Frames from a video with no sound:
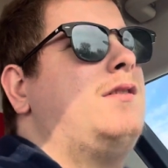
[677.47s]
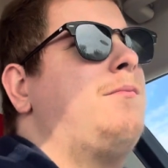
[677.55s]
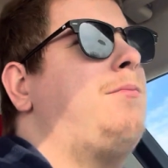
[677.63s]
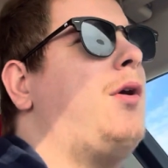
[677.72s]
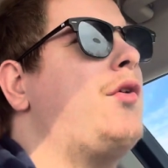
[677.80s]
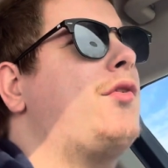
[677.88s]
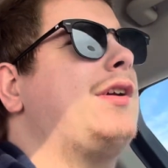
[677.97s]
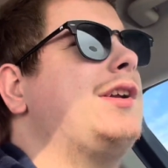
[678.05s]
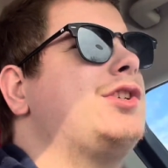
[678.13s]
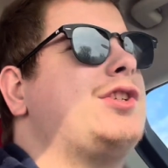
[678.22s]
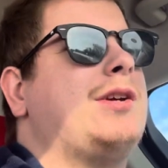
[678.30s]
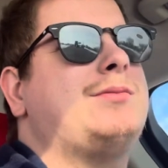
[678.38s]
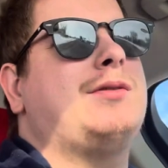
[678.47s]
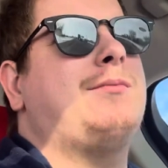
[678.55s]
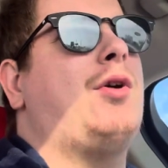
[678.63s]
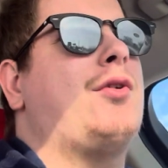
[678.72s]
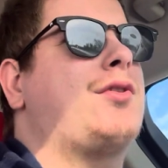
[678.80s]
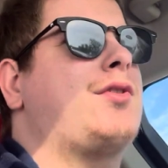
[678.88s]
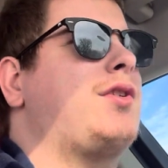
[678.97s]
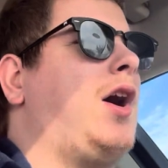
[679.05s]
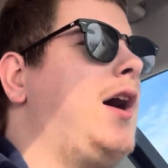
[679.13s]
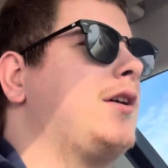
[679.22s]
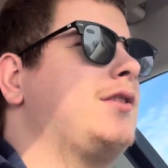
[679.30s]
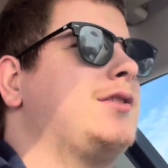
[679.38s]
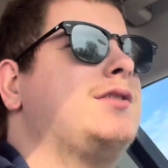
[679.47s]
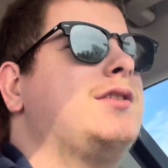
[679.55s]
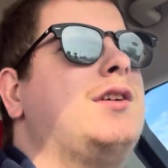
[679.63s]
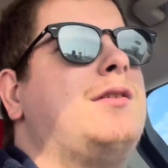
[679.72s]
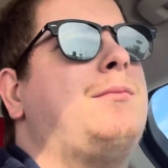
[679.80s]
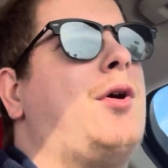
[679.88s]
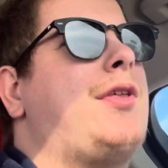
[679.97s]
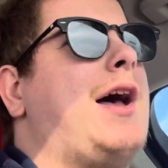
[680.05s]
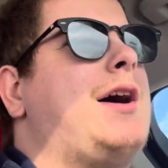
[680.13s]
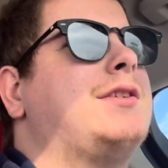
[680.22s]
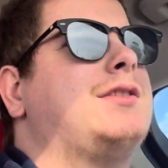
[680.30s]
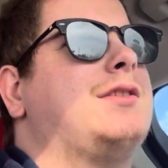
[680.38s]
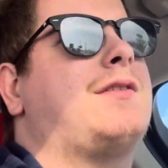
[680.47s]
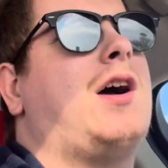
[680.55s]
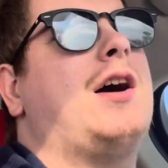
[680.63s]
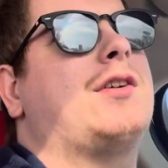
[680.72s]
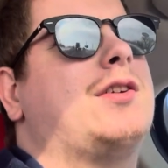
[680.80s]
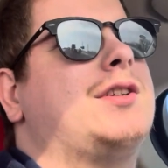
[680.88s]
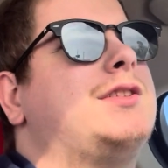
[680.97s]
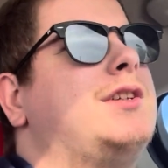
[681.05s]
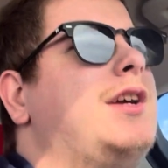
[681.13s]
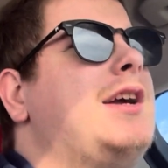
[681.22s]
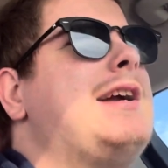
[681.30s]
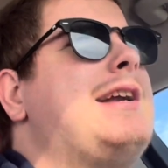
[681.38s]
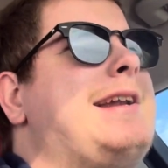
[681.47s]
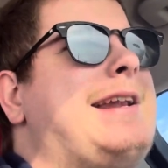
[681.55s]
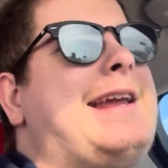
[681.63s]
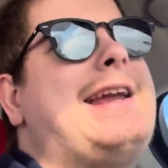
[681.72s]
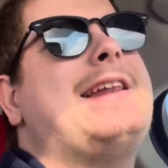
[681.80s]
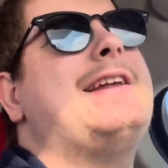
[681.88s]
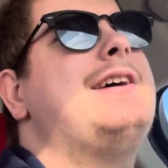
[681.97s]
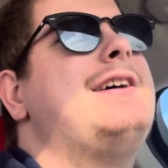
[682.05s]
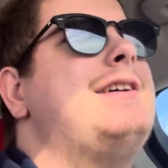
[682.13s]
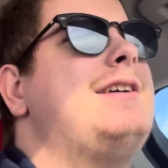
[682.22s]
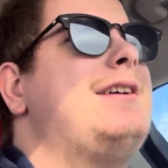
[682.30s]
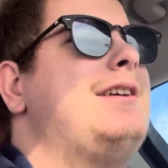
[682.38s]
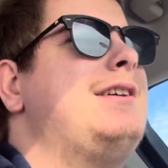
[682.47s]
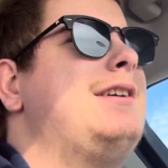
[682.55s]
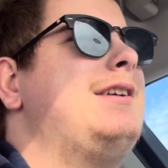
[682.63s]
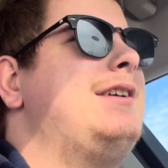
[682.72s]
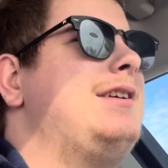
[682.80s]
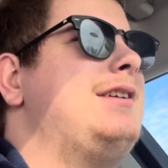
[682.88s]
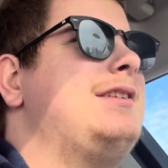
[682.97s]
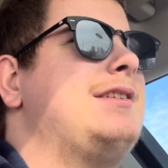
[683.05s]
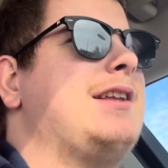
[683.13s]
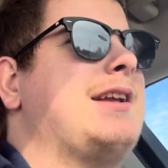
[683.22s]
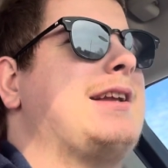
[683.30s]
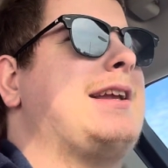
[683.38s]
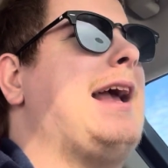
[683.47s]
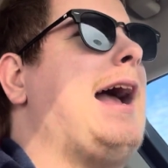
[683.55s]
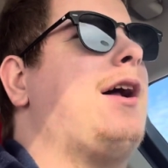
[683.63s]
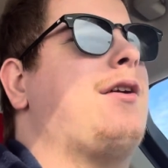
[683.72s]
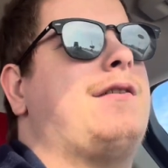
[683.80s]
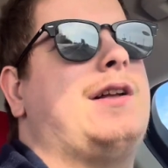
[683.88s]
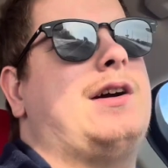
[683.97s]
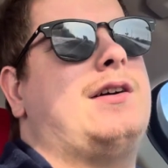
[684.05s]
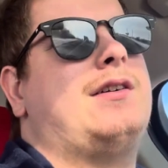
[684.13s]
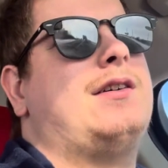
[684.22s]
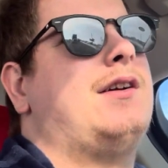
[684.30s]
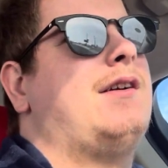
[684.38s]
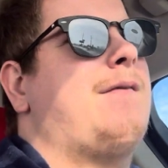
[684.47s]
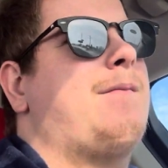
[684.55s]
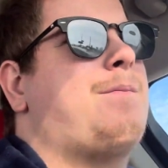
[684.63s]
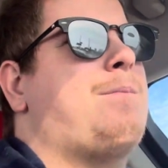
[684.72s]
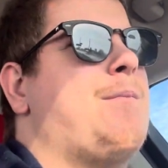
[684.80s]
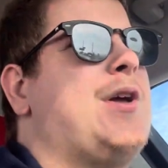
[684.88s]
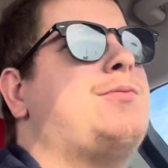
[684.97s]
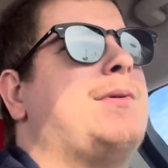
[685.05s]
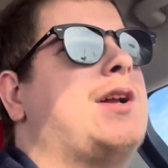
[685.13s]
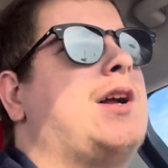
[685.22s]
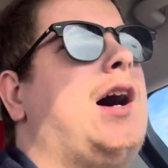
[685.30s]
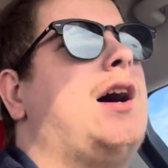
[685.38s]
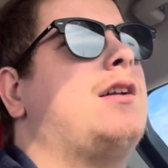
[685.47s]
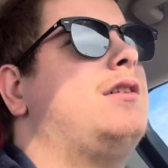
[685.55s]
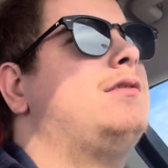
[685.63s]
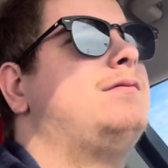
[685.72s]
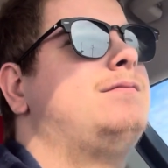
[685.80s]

Both leaderships in both Congress, both houses of Congress, need to get out of there. Mitch McConnell,